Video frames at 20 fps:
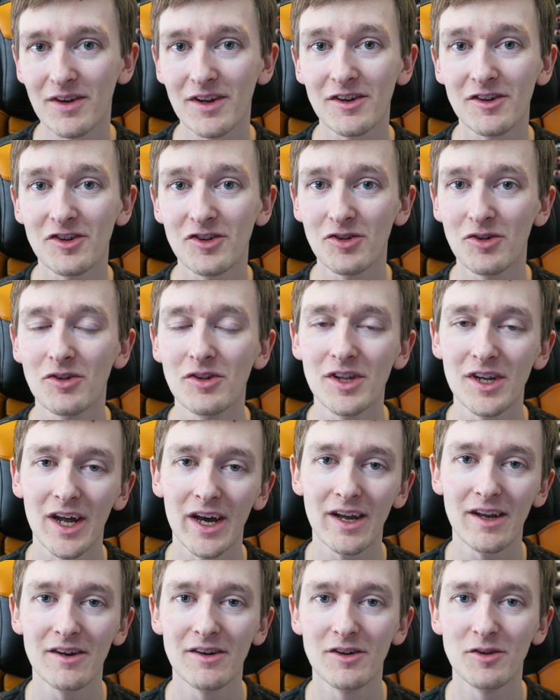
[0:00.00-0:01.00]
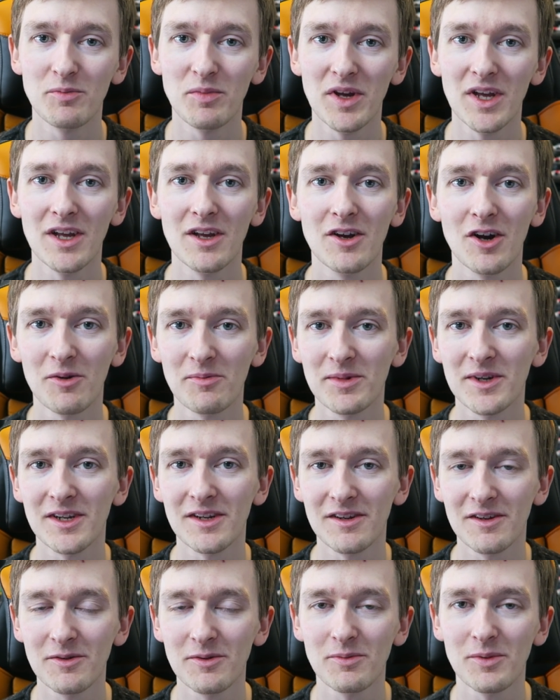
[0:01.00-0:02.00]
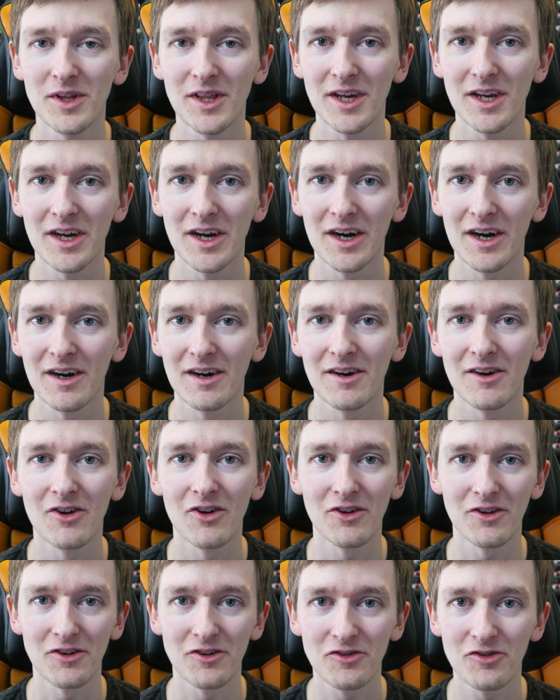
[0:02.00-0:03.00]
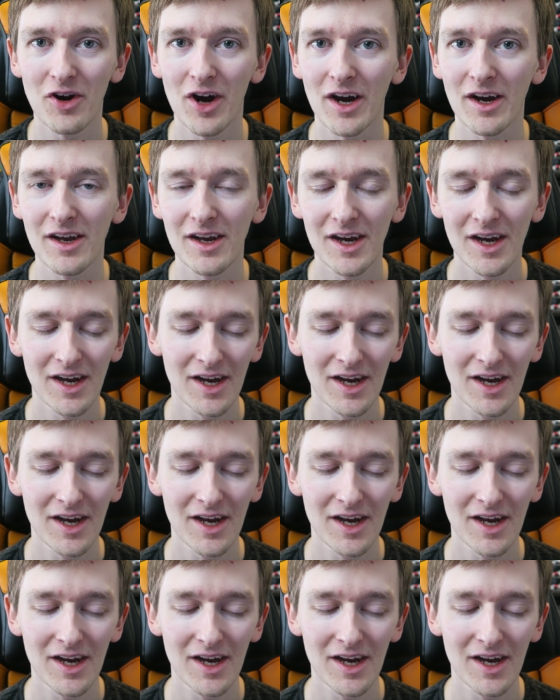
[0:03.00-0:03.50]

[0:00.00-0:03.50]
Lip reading: and show that I could be competent with a car on a track.